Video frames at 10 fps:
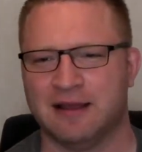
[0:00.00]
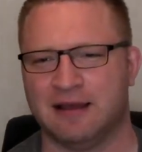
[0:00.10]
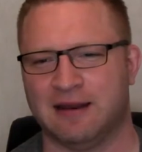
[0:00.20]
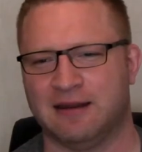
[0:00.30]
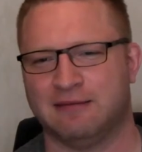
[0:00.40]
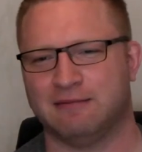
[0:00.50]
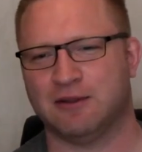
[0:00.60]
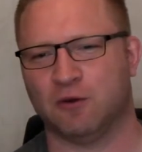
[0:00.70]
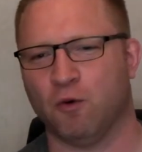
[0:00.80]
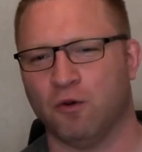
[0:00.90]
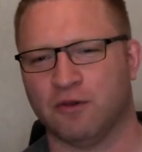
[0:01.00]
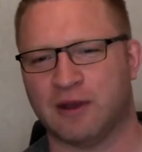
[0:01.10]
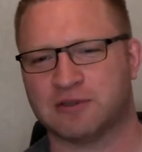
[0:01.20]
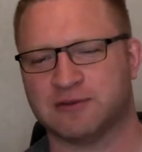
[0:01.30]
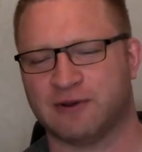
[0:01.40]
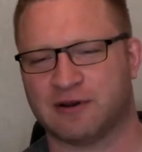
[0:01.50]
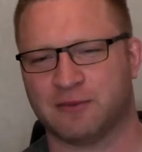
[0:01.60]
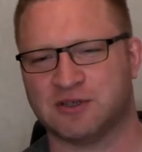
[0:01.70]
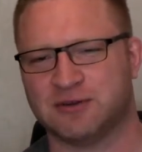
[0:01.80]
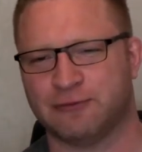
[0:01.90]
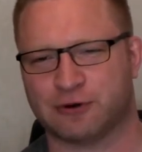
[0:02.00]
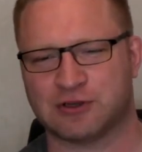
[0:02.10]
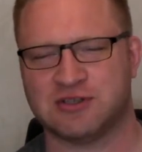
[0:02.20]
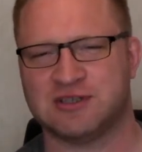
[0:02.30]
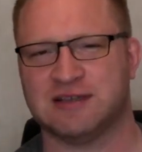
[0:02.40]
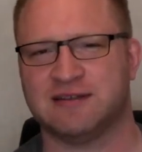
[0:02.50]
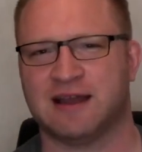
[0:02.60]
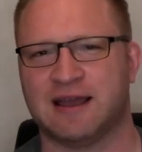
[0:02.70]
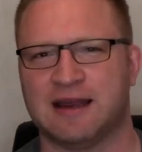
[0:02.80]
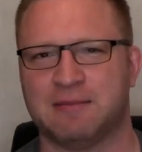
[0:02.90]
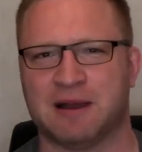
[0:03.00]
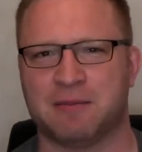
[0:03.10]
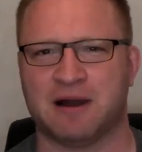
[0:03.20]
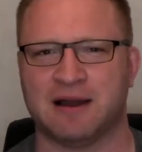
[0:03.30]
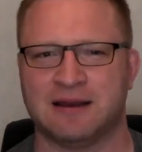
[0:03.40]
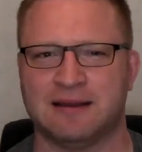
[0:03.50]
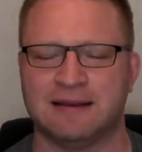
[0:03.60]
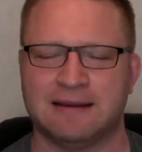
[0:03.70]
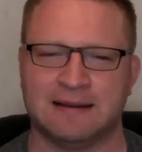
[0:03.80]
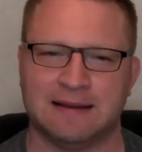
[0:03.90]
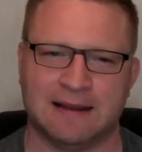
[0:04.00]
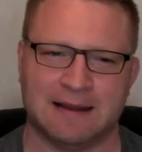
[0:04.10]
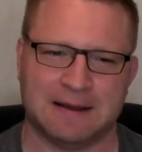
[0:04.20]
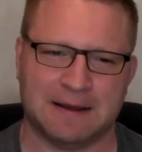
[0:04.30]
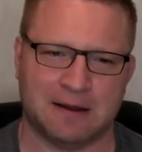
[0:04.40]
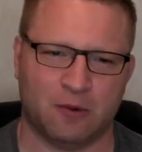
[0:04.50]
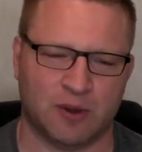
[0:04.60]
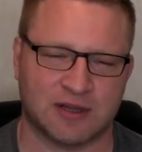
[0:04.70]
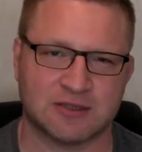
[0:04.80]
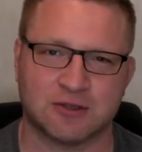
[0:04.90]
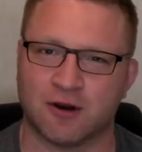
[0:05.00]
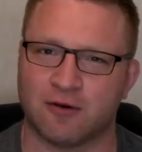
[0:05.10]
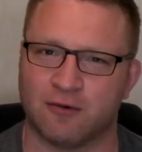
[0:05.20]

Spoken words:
And that was very much the first scene that I had in my mind when I started